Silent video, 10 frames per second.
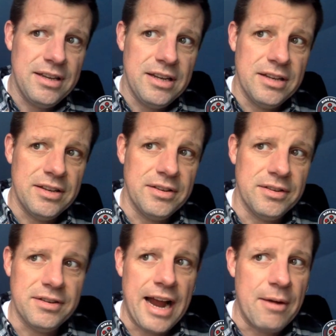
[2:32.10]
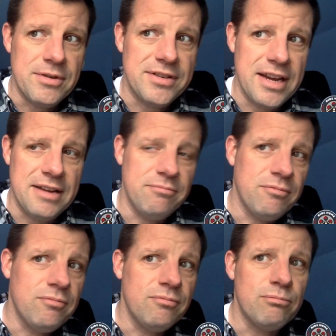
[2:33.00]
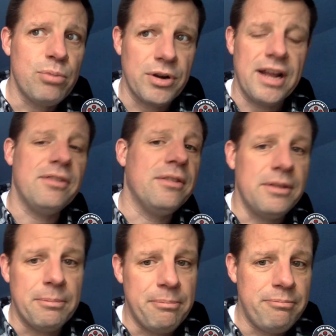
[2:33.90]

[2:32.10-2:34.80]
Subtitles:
is, I would say, put on